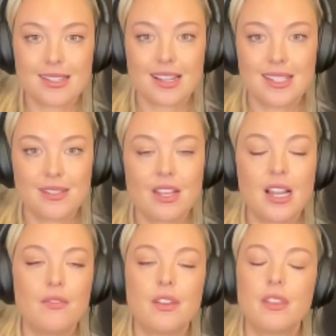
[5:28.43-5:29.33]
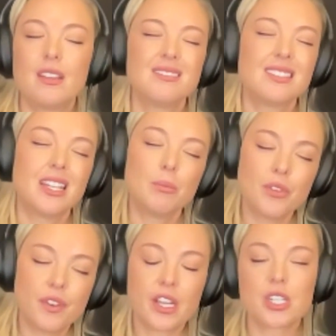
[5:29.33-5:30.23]
sides of life and the
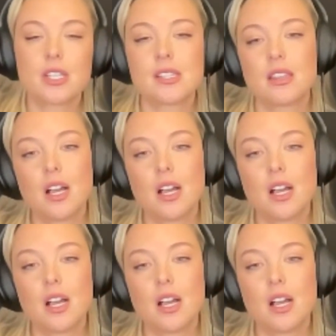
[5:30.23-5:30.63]
imperfections and